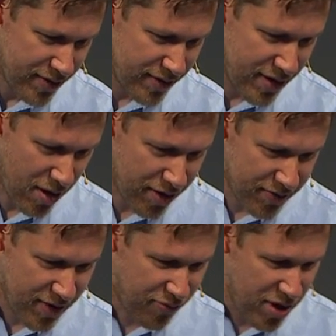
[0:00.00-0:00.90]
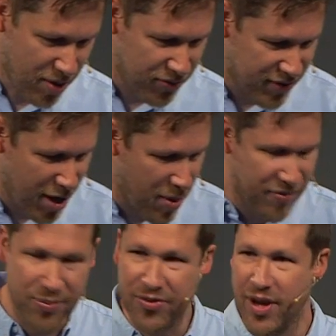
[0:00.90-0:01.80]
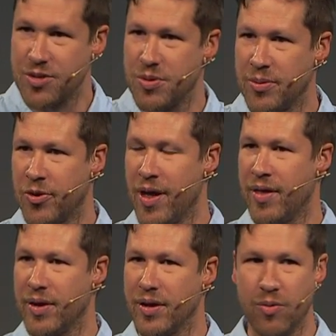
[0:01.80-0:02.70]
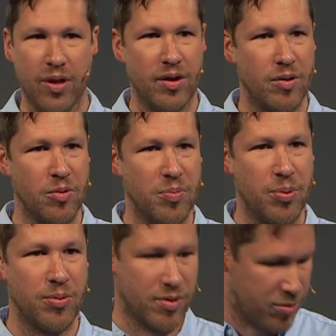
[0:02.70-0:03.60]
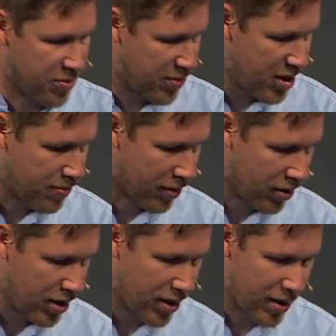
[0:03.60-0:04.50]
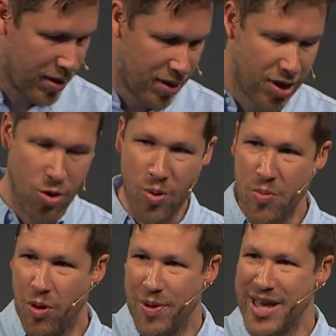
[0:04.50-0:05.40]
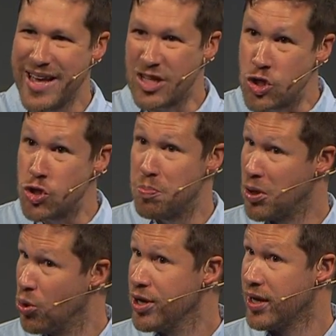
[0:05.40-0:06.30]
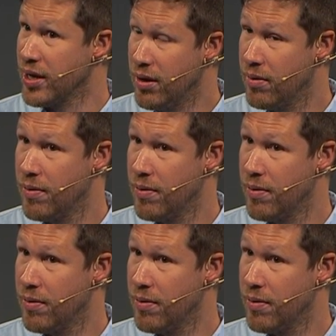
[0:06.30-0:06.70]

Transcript: he argues if we don't stay away from sexual immorality, whether with porn or with people, uh, we will be exploited